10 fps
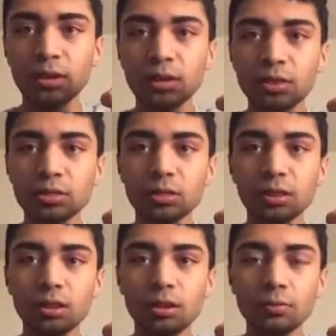palette, this
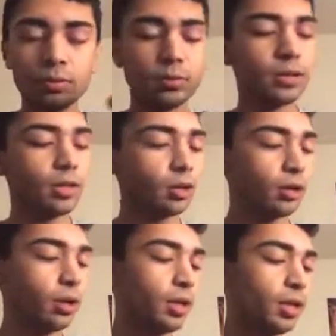long one right
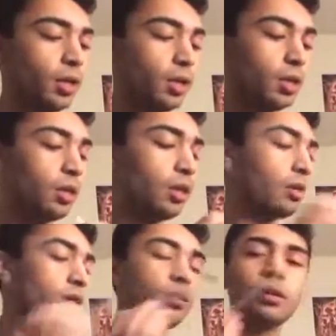here,
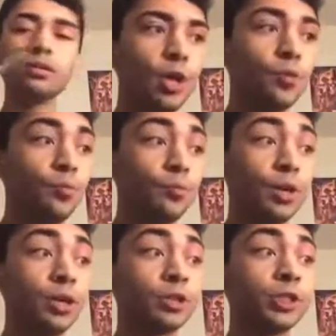and
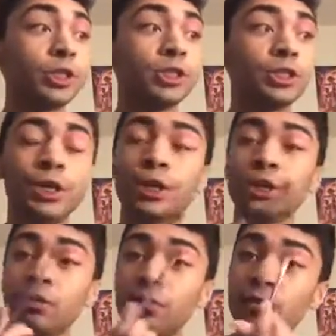we're just gonna
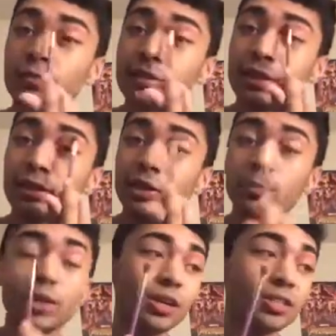diffuse that a little
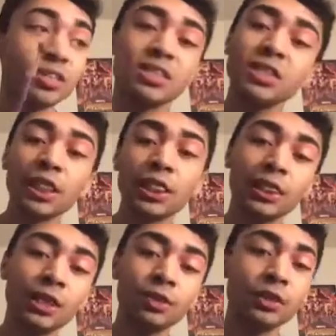bit because it's
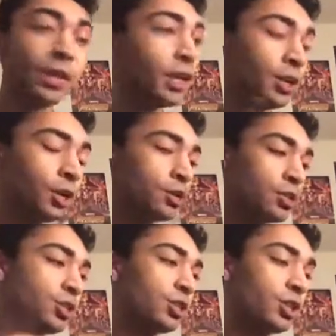literally getting
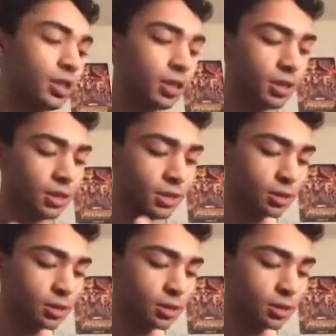harsh. Like,